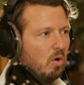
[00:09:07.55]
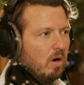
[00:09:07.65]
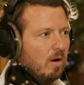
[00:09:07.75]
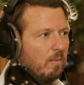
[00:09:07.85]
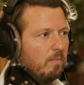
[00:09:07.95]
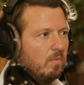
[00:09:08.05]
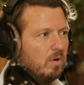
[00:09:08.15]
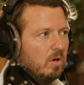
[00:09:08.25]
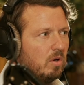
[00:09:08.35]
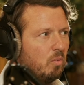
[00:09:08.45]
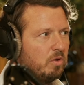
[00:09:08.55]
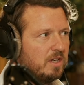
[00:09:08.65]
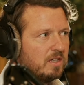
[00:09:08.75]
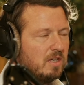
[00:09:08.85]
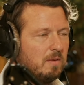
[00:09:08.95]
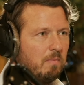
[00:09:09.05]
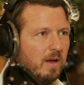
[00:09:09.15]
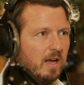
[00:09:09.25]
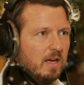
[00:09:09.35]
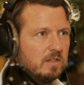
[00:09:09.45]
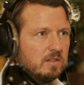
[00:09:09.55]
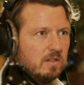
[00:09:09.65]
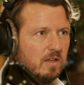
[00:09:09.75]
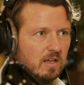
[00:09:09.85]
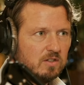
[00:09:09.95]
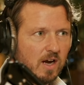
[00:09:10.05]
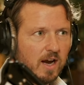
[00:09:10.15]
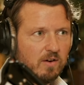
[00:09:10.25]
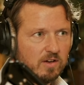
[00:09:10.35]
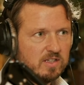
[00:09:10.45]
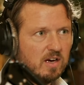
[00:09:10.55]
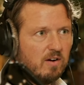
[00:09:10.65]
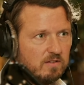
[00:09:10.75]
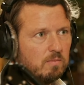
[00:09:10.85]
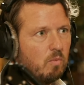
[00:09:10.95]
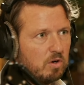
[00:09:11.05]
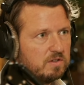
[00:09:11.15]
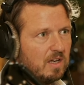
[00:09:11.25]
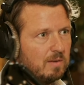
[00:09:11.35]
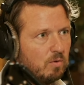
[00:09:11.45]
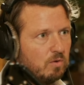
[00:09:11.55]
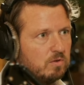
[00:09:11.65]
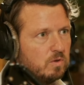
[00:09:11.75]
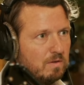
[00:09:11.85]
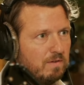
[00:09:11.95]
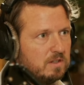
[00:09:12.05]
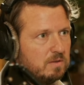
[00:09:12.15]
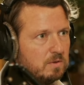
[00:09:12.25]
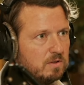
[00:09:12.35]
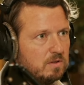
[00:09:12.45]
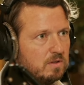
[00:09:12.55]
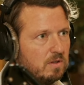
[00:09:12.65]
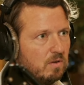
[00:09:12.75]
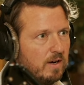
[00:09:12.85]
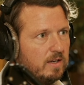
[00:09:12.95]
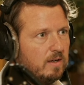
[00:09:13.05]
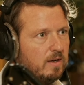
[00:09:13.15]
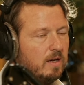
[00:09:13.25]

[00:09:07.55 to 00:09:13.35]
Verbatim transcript: um, which actually makes the entire accelerator more sellable to investors, right?